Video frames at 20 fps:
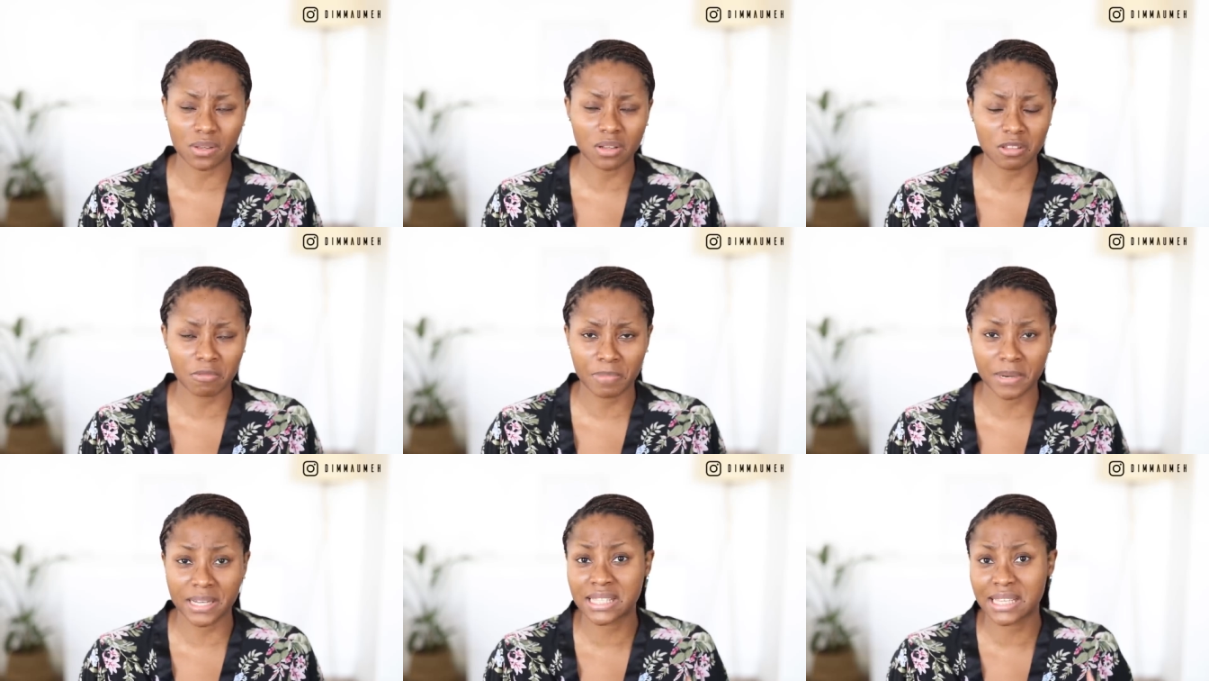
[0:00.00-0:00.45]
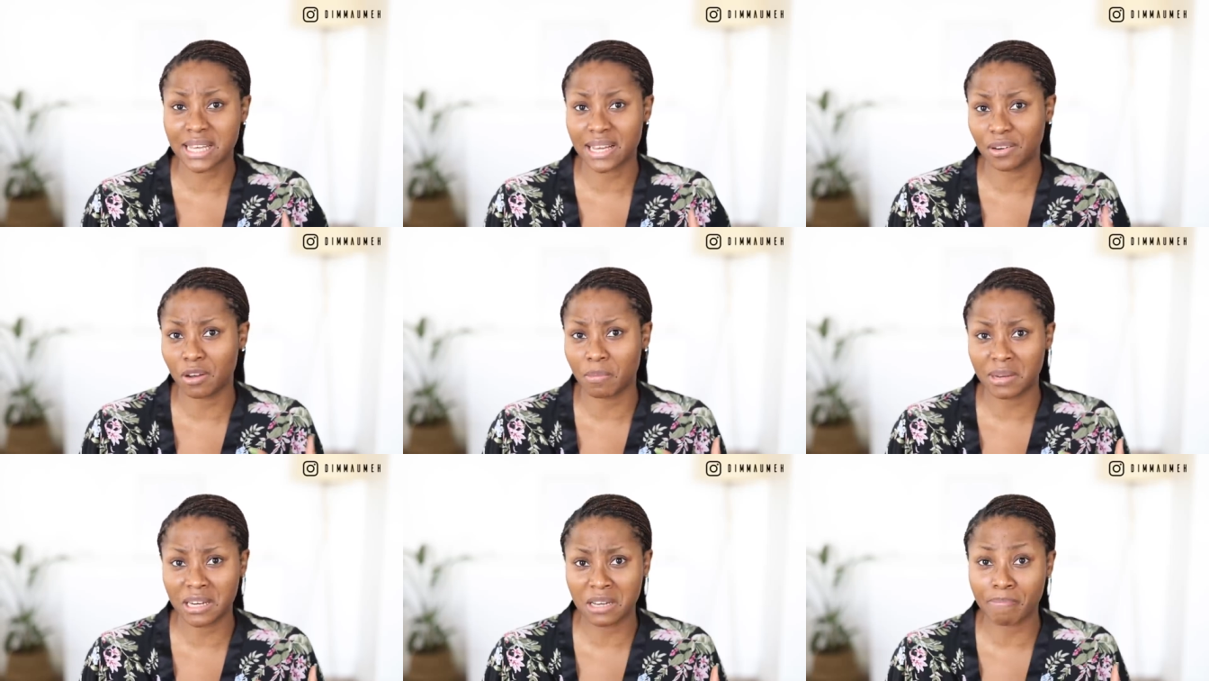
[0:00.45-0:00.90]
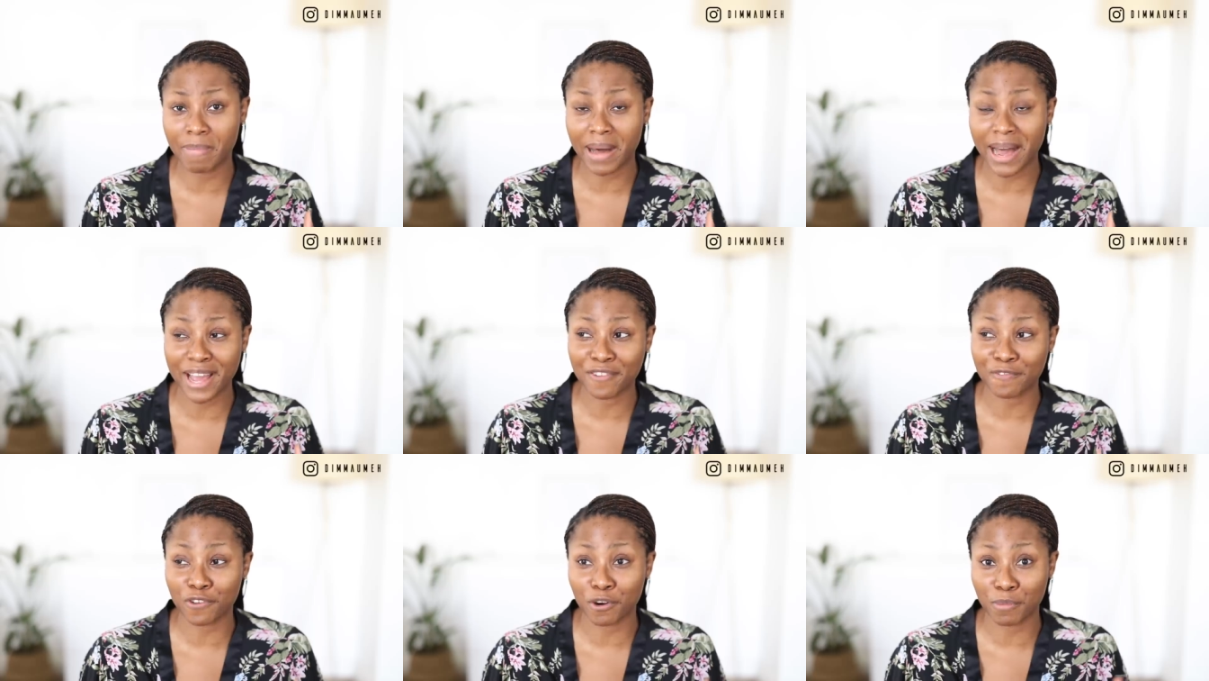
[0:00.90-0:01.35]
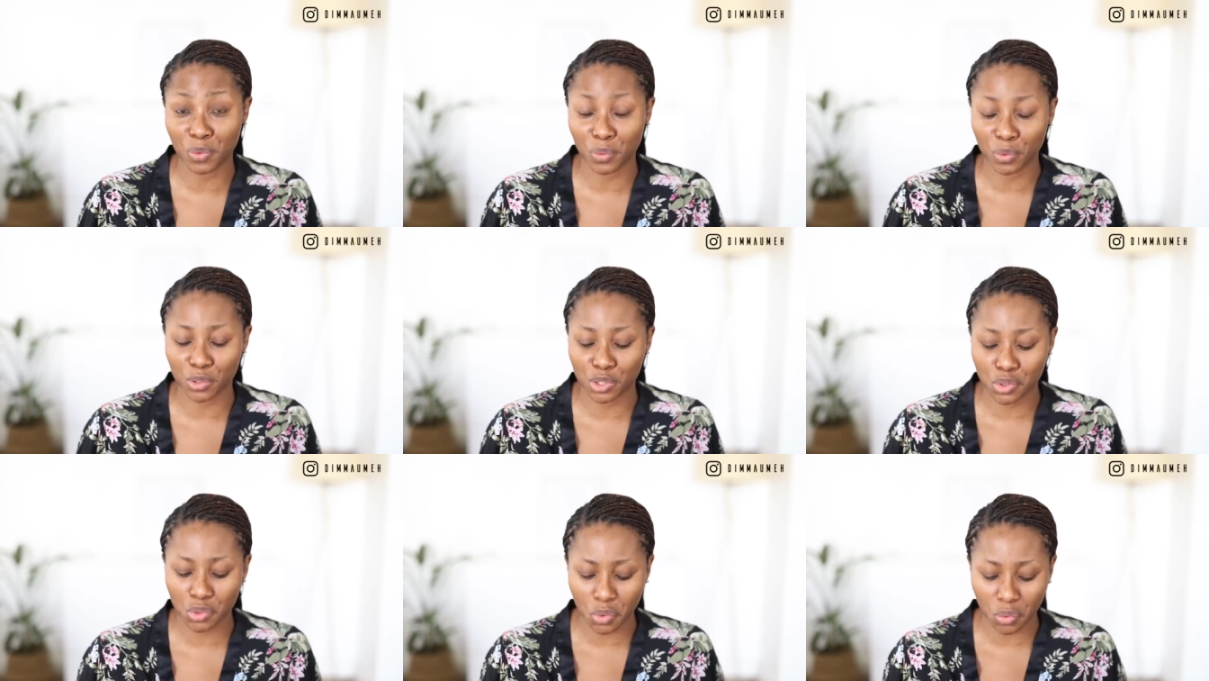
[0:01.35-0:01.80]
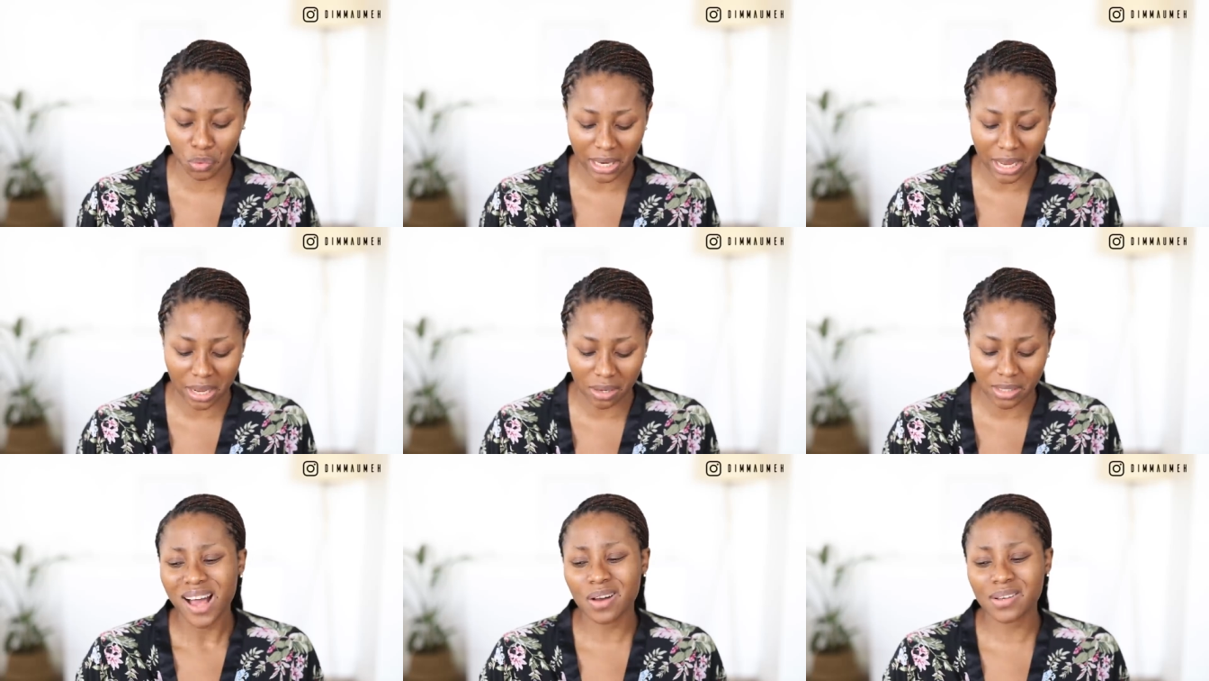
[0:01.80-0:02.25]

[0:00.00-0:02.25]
All the places I normally buy from you was sold out.